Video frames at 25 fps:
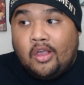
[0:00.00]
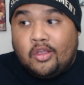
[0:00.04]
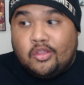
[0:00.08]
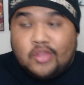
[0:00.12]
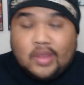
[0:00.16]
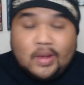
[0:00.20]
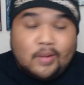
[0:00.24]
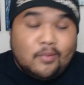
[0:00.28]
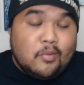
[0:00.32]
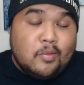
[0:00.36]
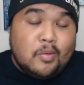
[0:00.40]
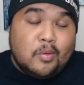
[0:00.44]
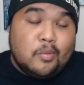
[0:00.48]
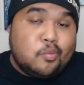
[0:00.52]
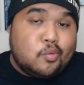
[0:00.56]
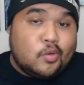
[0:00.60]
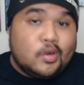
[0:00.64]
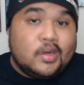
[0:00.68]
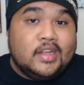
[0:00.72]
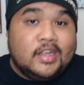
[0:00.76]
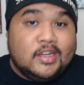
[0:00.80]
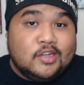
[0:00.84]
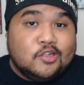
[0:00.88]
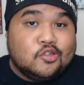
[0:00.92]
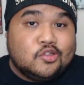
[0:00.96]
That would be
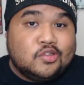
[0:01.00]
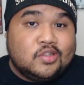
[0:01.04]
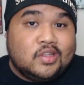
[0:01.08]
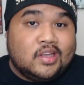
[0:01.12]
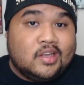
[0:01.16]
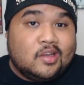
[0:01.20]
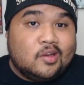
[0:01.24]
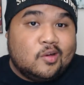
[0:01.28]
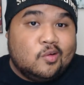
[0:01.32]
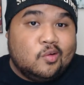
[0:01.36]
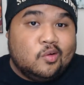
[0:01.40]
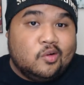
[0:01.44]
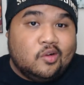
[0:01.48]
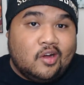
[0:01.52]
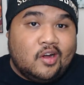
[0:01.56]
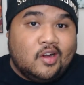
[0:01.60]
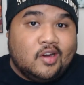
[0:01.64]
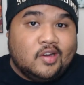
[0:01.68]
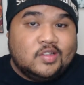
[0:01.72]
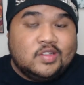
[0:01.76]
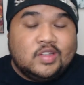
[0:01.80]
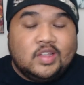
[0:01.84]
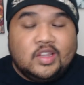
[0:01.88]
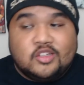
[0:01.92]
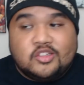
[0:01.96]
pretty interesting and cool,
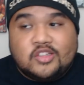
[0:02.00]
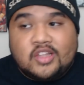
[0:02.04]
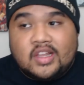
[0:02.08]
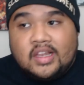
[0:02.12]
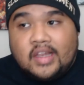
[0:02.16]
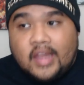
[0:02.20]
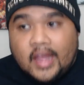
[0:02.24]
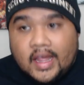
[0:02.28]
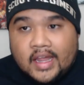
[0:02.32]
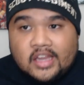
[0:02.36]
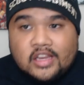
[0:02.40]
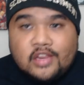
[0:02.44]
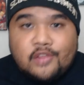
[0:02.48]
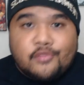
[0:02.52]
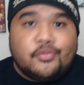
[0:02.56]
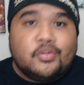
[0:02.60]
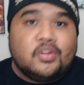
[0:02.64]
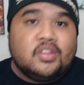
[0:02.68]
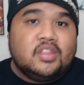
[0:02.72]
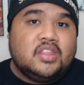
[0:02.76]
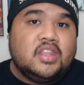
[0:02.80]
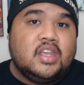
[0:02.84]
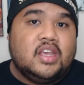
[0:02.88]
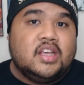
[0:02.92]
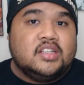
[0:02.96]
honestly. There's a lot of
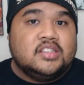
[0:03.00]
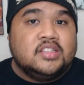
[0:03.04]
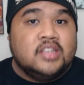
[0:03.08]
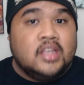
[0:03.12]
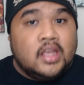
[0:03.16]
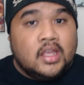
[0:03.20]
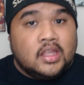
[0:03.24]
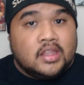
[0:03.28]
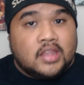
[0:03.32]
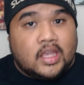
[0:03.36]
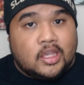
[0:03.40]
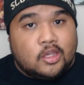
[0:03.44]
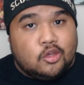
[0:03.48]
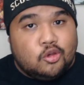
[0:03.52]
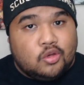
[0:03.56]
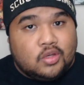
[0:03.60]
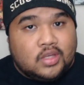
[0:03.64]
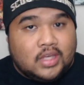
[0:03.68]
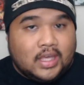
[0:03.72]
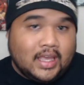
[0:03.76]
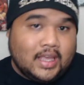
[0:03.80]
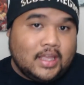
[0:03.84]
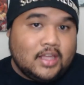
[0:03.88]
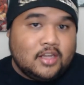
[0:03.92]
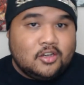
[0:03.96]
different things that you
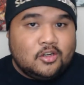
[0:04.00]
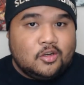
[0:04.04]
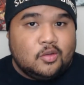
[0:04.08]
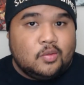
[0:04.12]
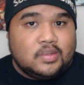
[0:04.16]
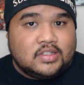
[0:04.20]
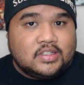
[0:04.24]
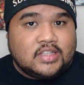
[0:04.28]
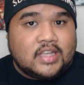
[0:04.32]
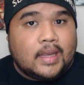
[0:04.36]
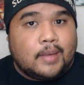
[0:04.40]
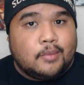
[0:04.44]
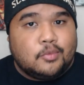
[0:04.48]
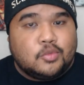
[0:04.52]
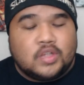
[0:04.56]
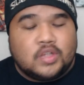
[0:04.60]
can do with time